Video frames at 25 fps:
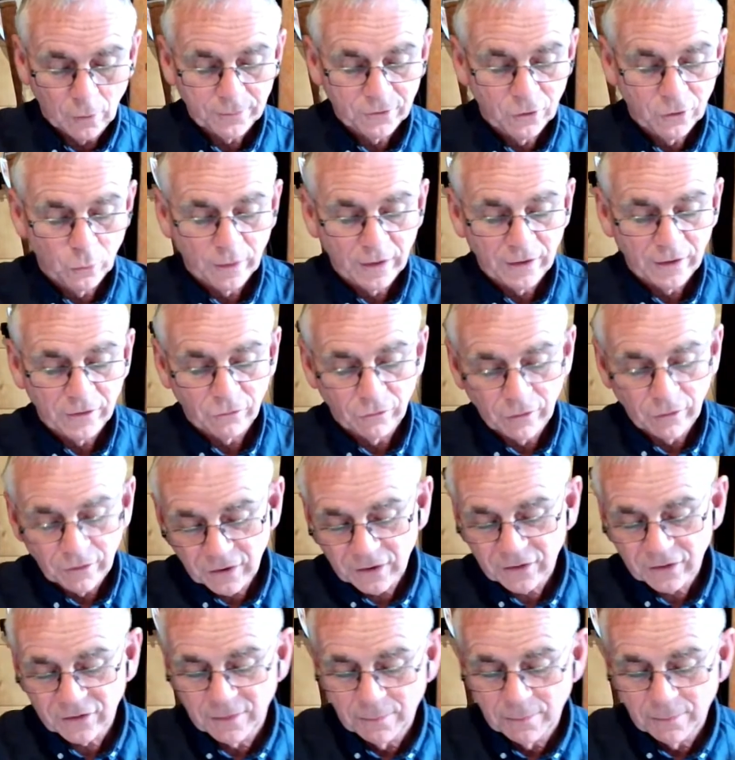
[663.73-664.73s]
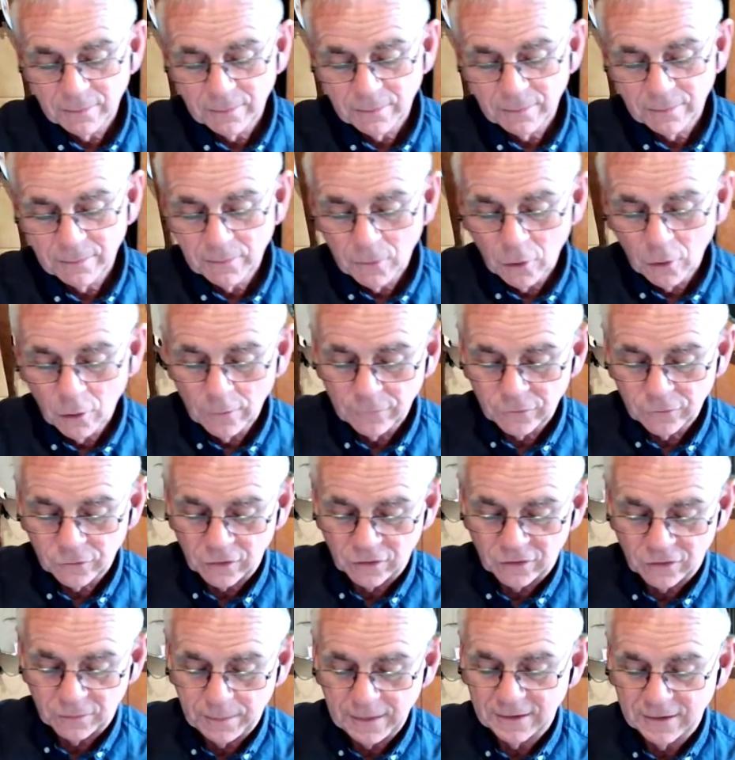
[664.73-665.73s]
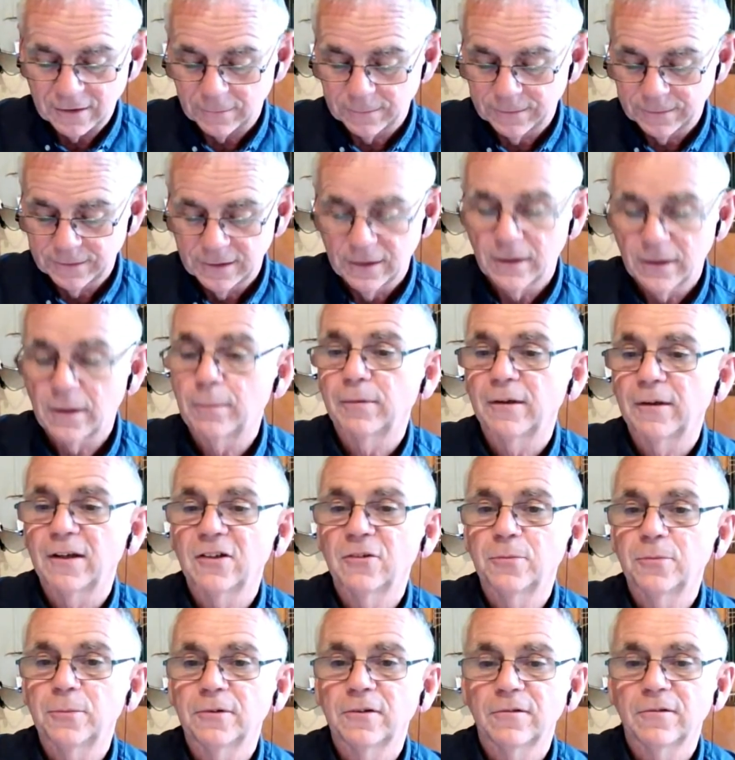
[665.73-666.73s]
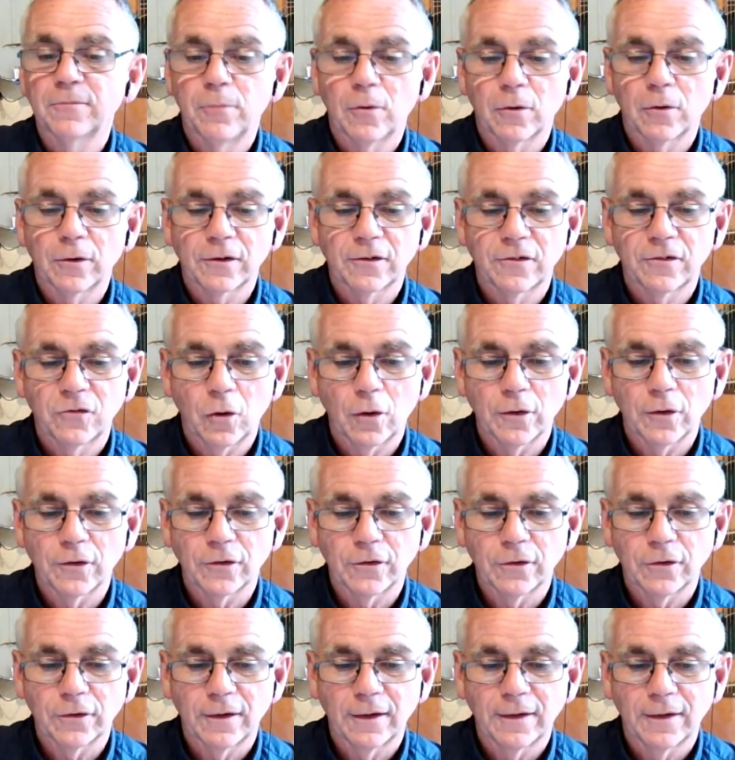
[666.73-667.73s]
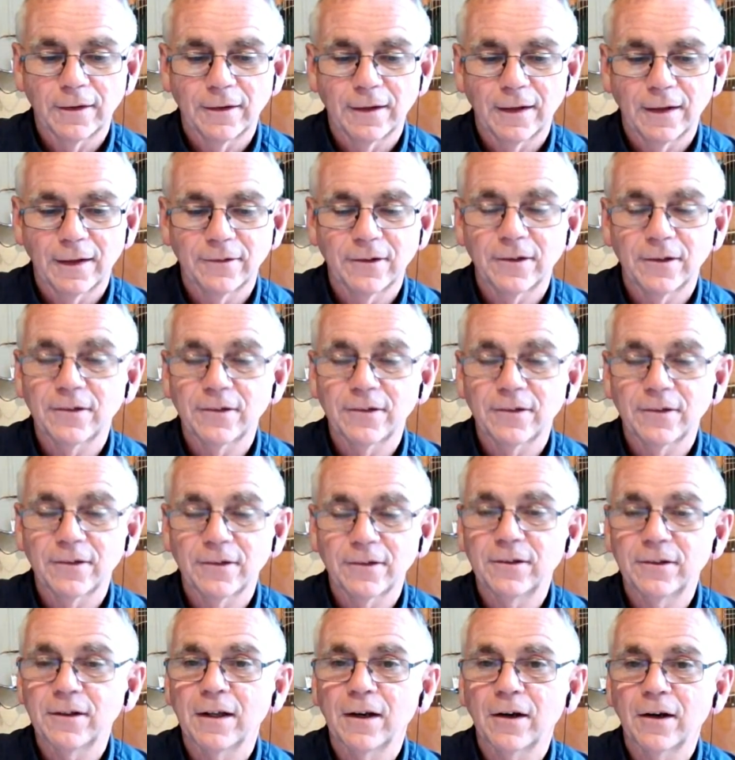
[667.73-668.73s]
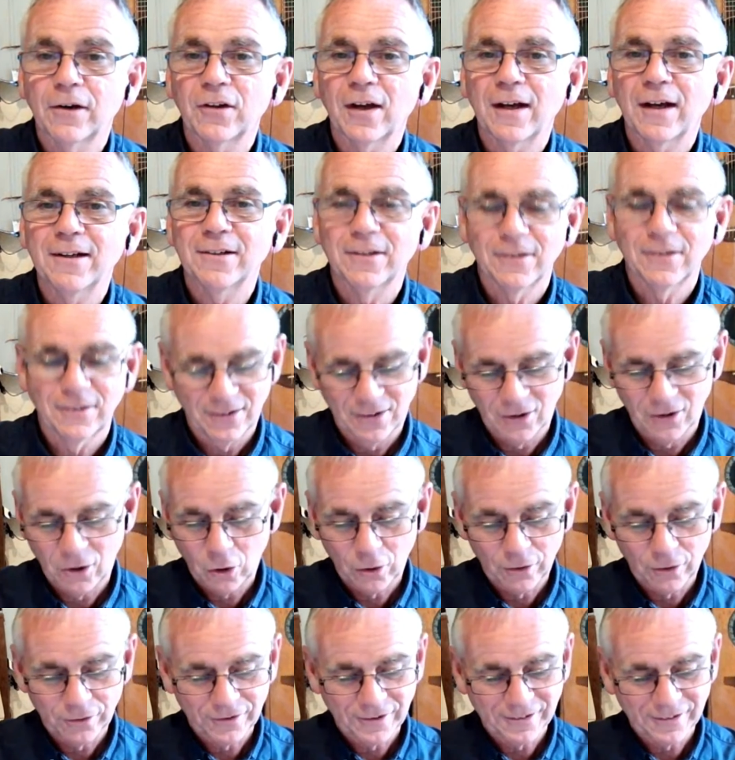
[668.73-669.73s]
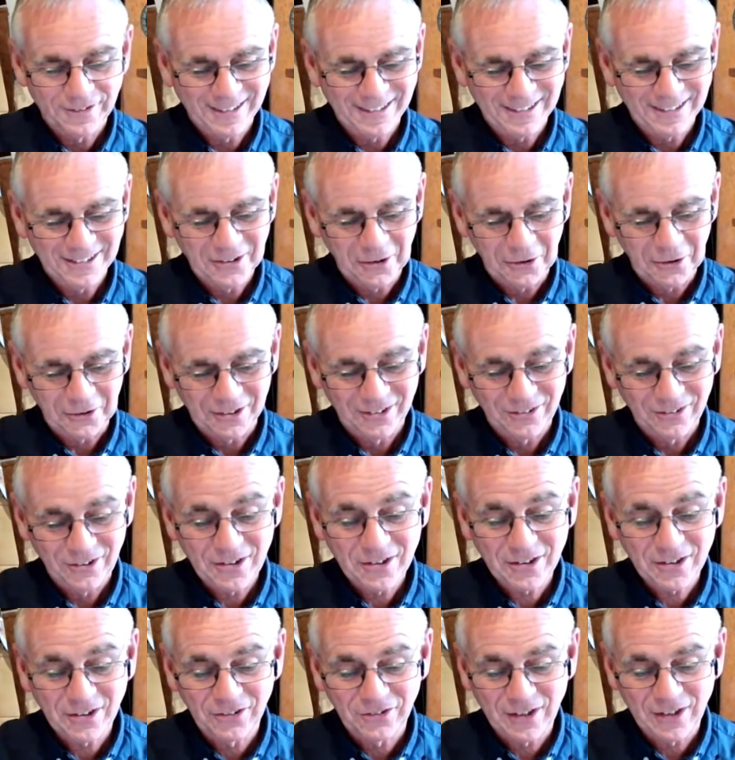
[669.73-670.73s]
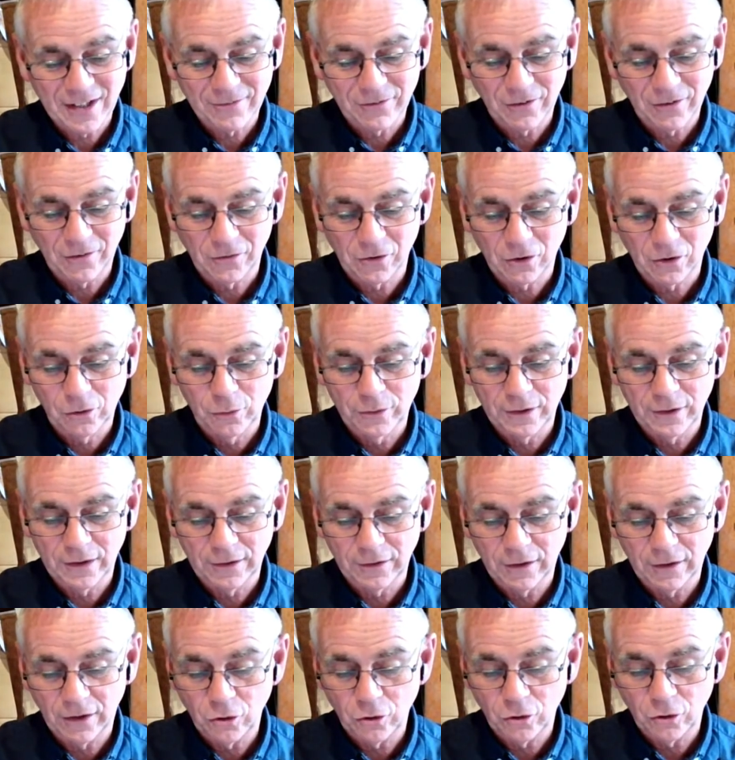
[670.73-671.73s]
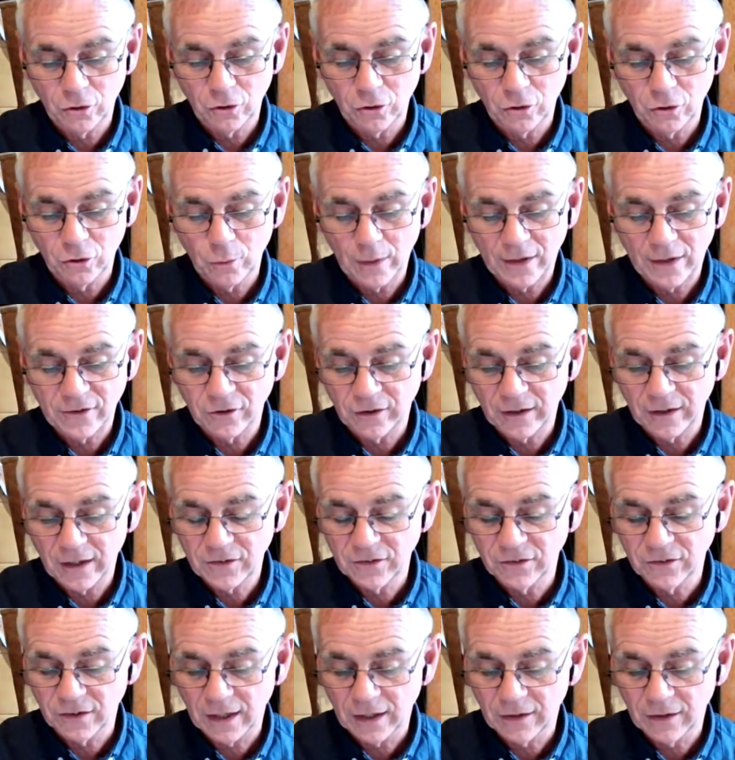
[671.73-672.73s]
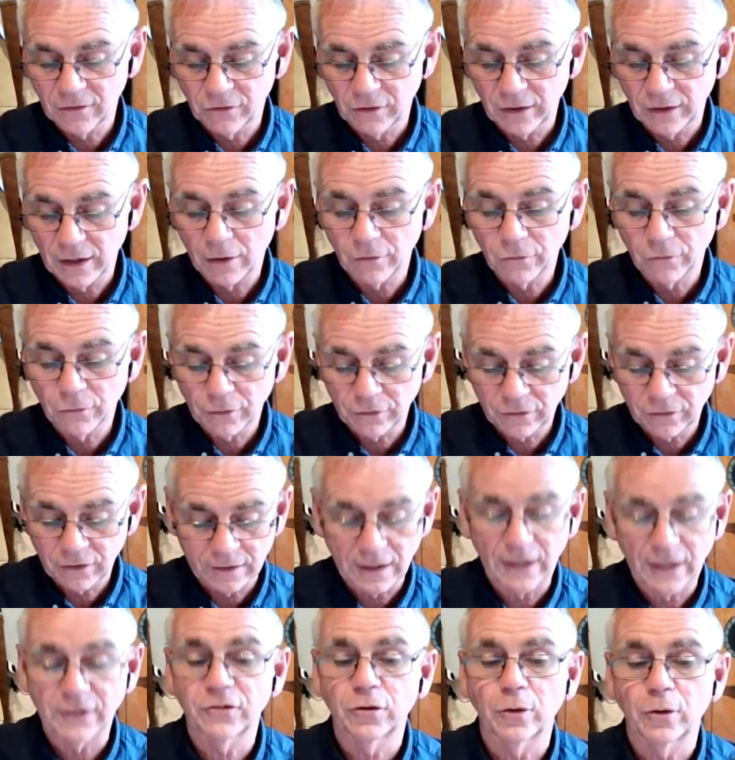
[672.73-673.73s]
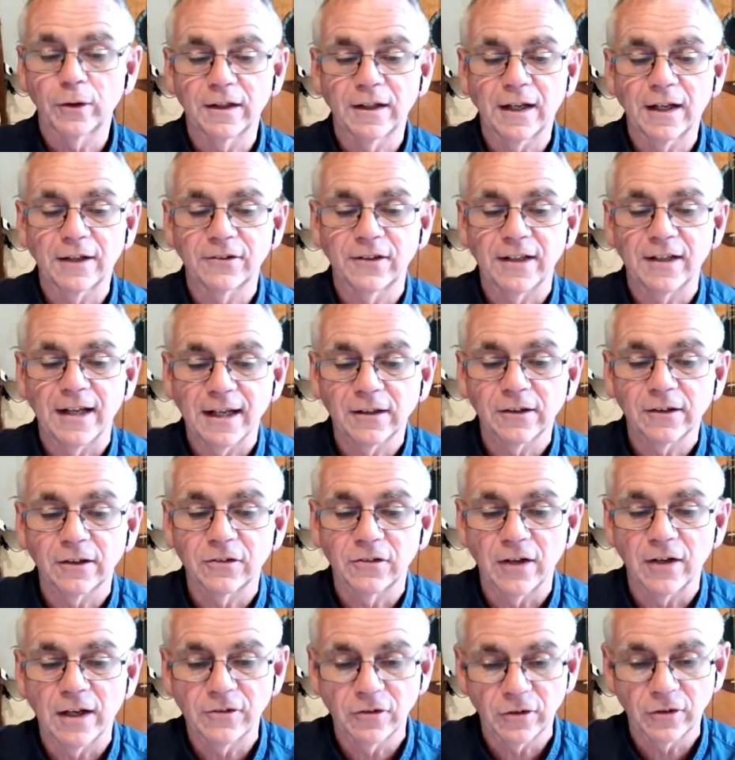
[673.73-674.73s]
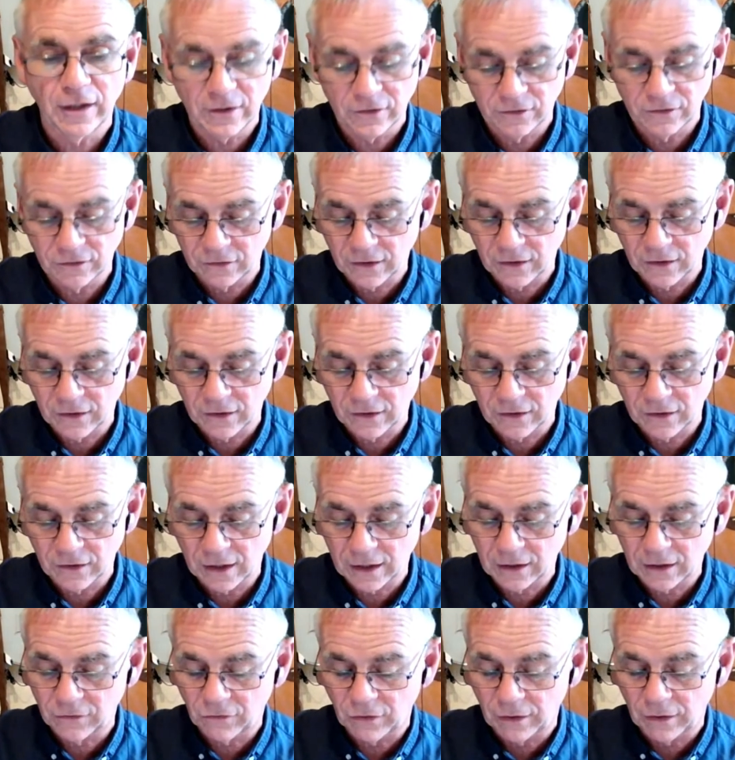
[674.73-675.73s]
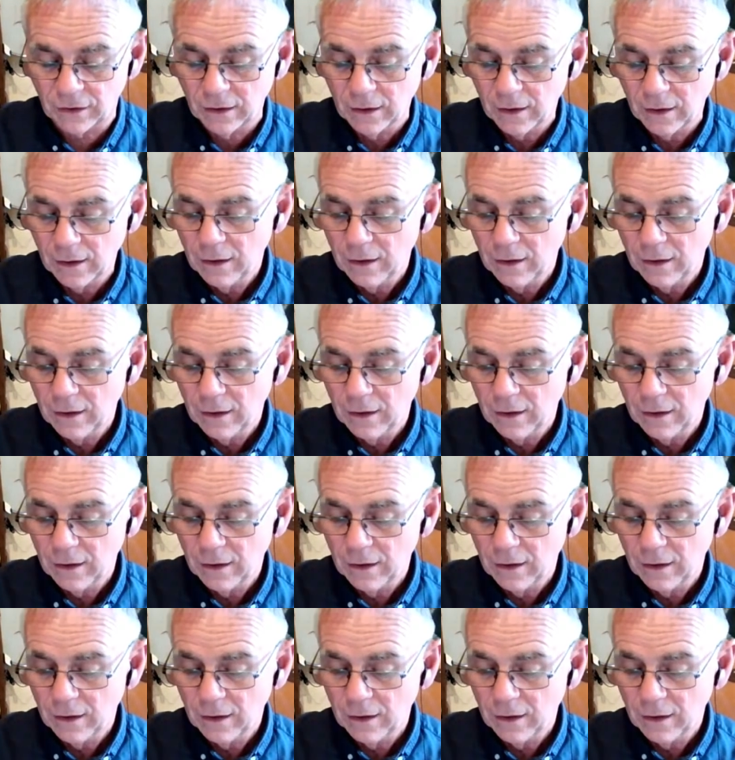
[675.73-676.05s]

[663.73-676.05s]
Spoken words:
Top Tories resist moves to speed up the replacement of Boris Johnson. Did he resign or did he not? Senior Conservatives, including the new Education Secretary, that's the English Education Secretary,